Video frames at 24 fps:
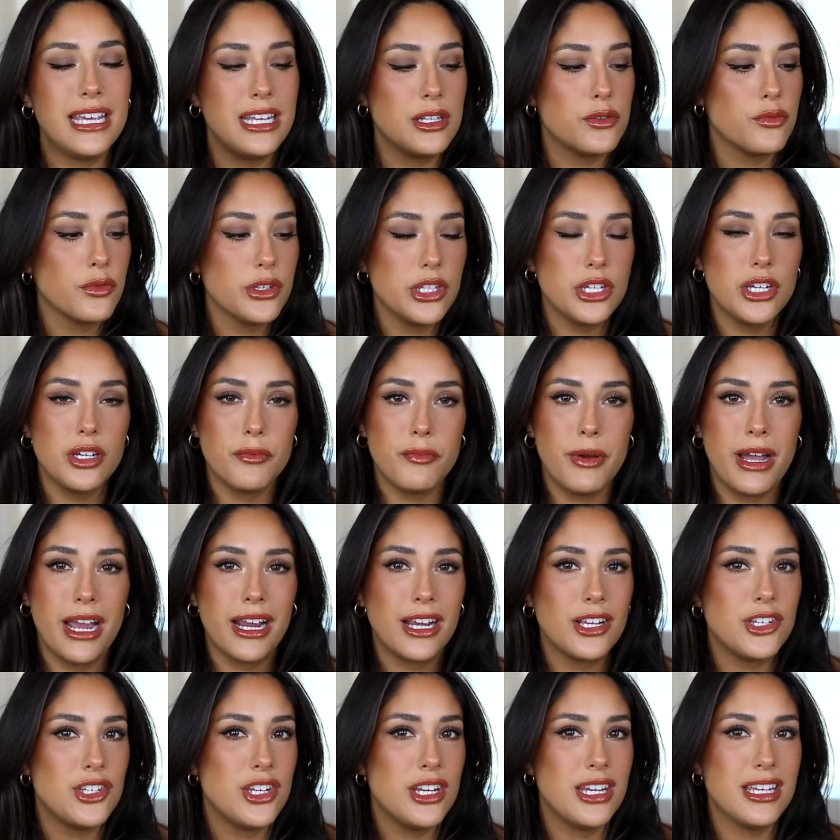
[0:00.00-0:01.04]
It's really good
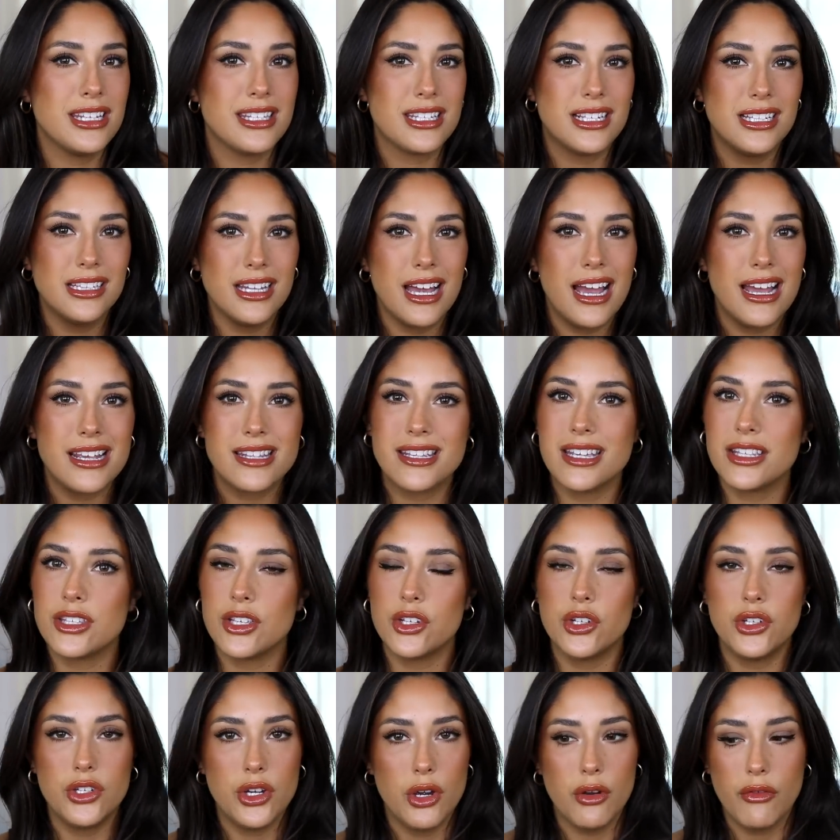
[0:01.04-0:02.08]
packaging. It's glass, it's
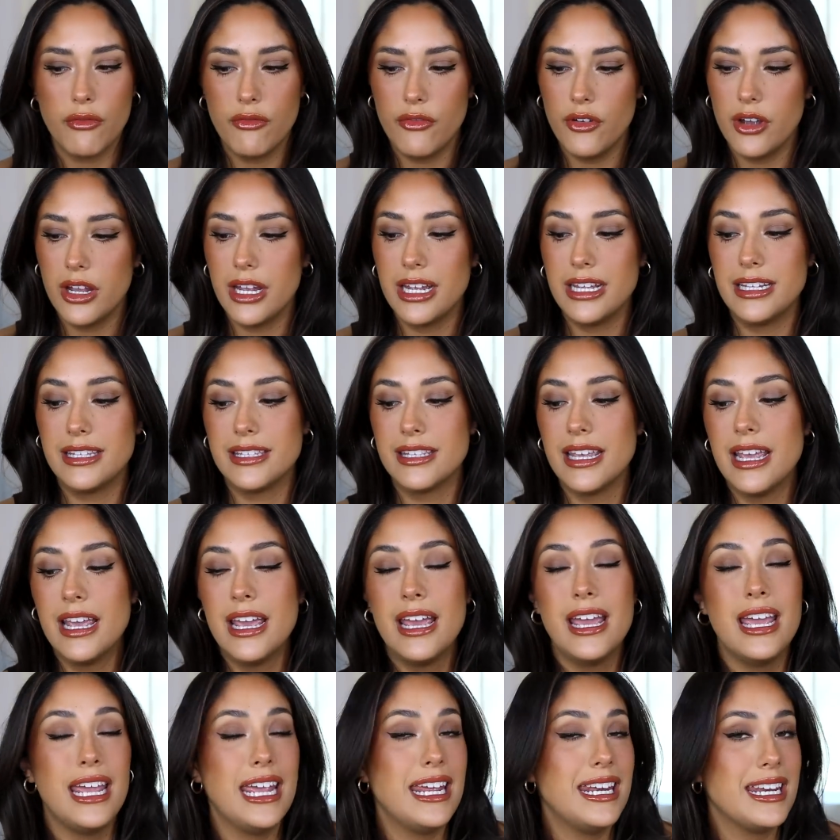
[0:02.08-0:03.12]
a doe foot, it's
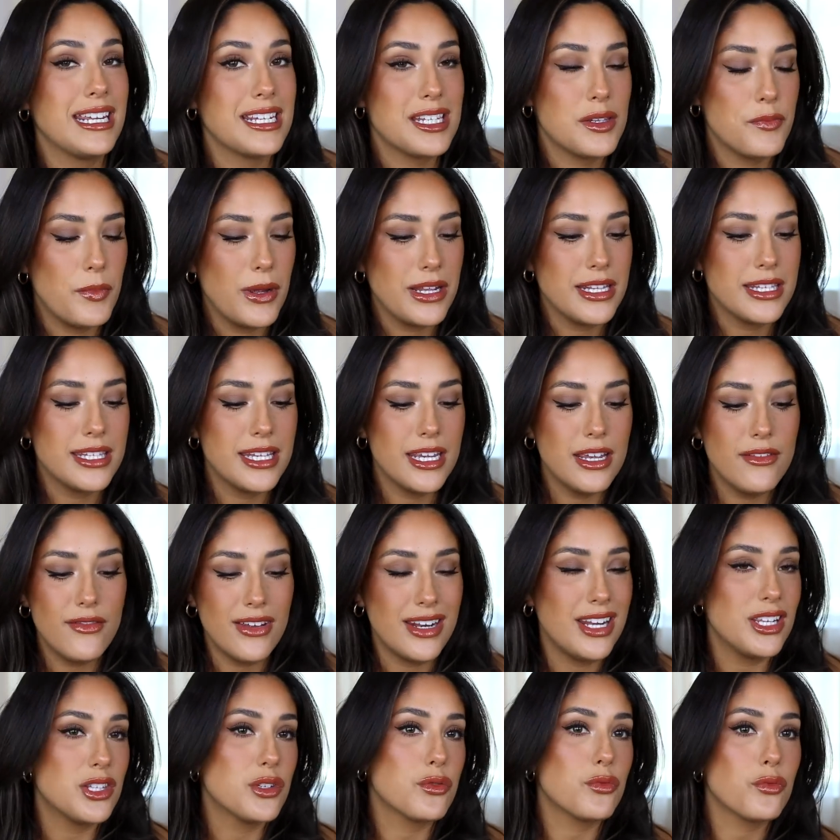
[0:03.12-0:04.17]
inexpensive,
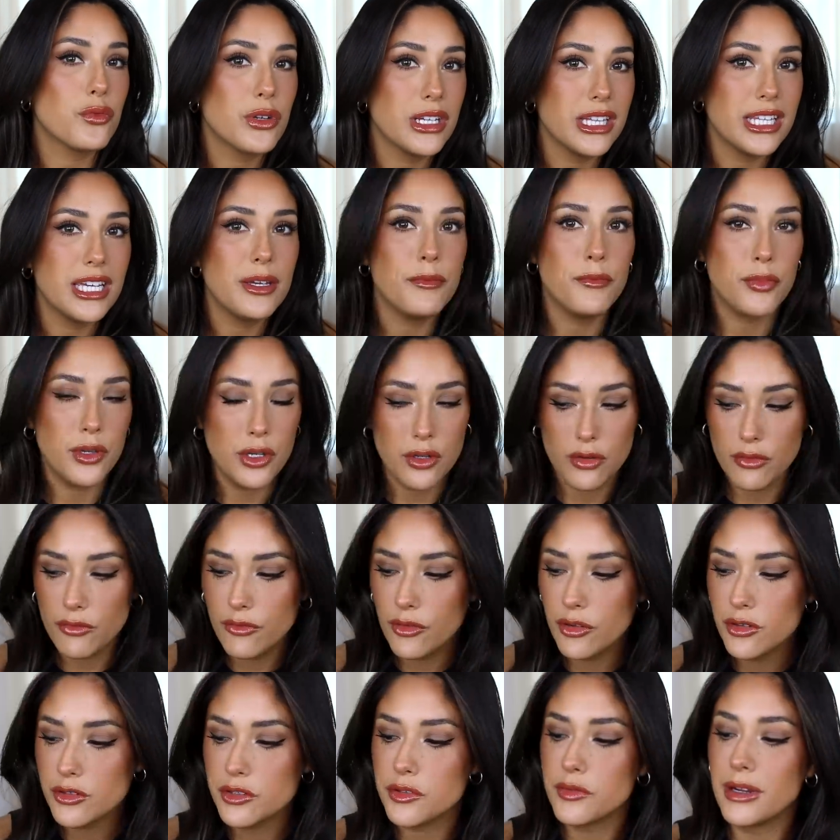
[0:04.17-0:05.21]
and it's really
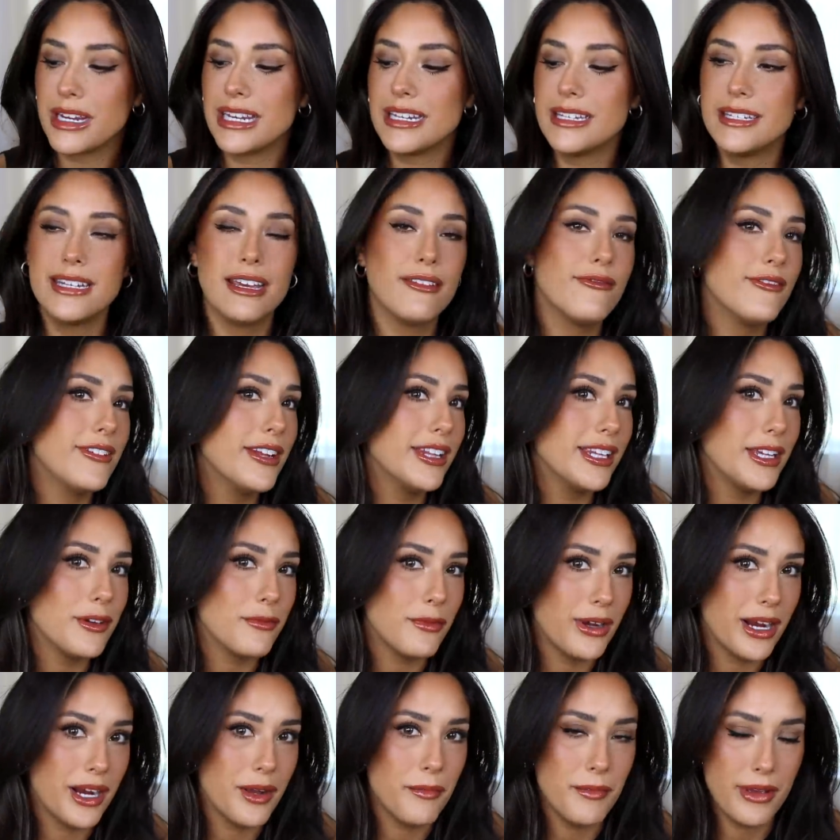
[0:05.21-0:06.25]
beautiful. So I definitely
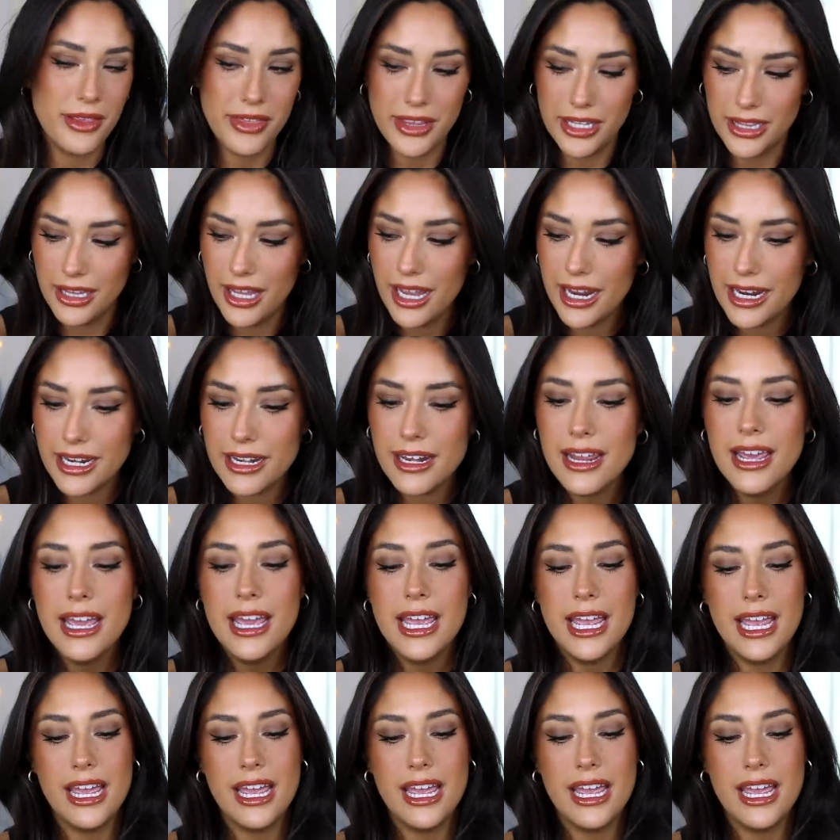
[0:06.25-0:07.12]
recommend the line.